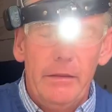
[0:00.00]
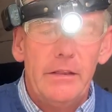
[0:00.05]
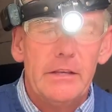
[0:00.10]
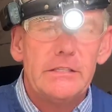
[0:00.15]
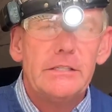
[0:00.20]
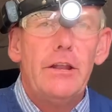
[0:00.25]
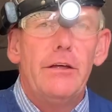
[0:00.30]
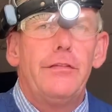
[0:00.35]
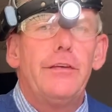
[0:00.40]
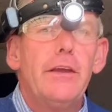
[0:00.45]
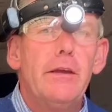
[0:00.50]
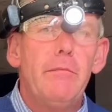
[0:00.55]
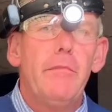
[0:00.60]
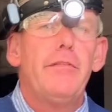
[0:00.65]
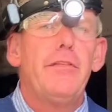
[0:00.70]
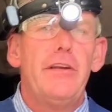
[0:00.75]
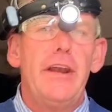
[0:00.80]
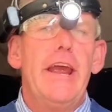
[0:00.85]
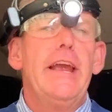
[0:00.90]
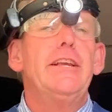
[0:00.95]
There's nothing in
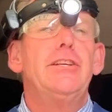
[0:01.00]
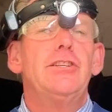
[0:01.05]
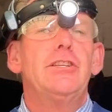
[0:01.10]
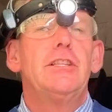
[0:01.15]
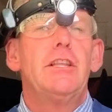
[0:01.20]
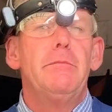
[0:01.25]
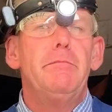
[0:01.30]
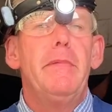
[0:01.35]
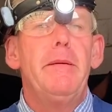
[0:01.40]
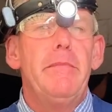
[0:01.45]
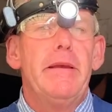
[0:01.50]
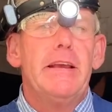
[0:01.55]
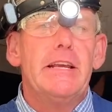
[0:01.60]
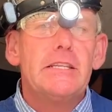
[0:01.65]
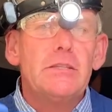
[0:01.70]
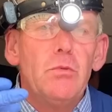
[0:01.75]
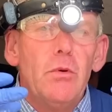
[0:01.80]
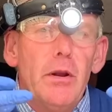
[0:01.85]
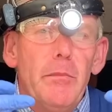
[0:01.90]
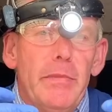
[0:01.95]
Mother Nature that
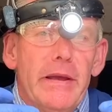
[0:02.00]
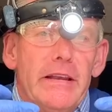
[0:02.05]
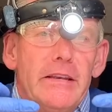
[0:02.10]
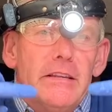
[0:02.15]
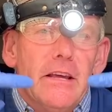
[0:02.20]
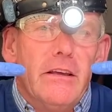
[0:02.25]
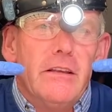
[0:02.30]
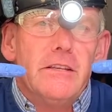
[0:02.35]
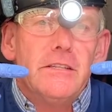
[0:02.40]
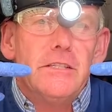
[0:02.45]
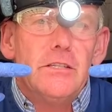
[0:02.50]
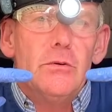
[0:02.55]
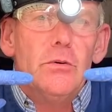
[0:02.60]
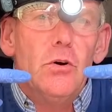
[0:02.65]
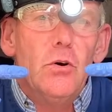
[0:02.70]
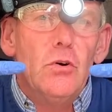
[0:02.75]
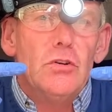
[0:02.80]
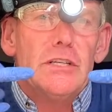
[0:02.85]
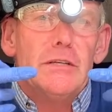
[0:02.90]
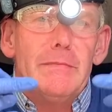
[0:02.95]
mimics what a bit does to
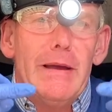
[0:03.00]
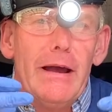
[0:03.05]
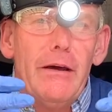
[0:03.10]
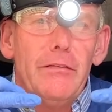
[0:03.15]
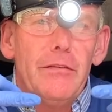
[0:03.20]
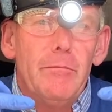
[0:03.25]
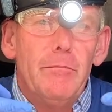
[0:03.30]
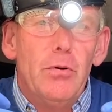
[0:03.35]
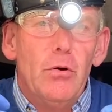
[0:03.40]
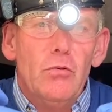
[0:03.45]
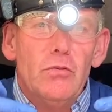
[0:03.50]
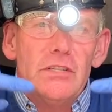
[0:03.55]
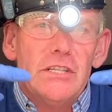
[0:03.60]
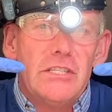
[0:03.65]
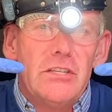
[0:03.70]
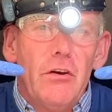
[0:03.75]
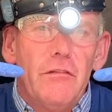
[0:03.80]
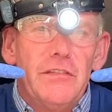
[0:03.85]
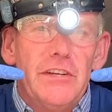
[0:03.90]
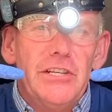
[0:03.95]
a horse's mouth and pulls
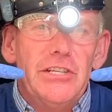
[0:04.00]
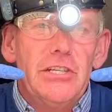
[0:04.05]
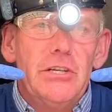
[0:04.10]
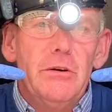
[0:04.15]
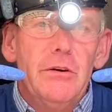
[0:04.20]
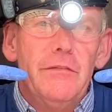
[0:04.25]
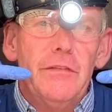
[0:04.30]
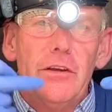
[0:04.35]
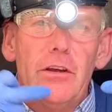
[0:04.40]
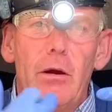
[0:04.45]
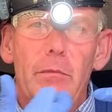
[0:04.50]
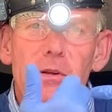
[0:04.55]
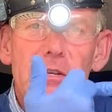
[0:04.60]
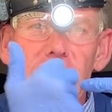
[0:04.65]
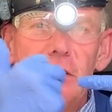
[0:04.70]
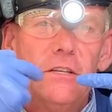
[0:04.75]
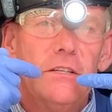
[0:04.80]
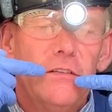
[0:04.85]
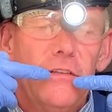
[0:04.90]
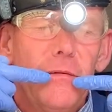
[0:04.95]
the soft tissue of the common
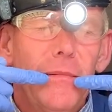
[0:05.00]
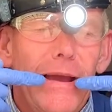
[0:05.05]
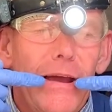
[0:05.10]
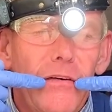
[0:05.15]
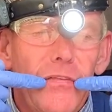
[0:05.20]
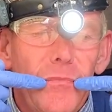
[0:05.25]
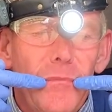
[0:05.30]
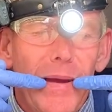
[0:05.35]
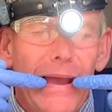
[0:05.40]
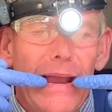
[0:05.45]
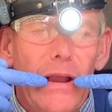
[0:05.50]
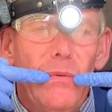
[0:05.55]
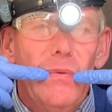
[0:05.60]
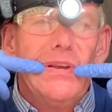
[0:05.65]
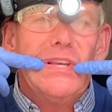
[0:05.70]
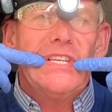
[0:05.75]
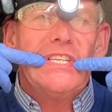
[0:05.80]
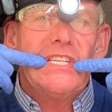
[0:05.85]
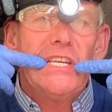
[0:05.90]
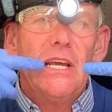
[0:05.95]
surface of the mouth
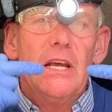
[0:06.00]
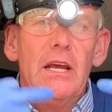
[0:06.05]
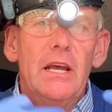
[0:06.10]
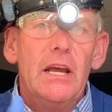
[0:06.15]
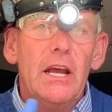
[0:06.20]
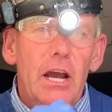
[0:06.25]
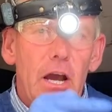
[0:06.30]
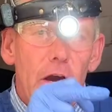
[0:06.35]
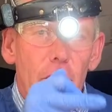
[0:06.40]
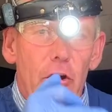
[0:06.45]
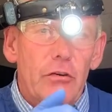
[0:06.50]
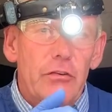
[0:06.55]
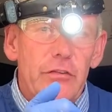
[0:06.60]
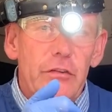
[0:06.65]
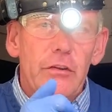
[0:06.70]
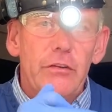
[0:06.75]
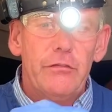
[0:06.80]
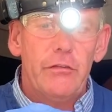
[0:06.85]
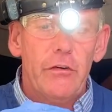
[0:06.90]
backwards and onto those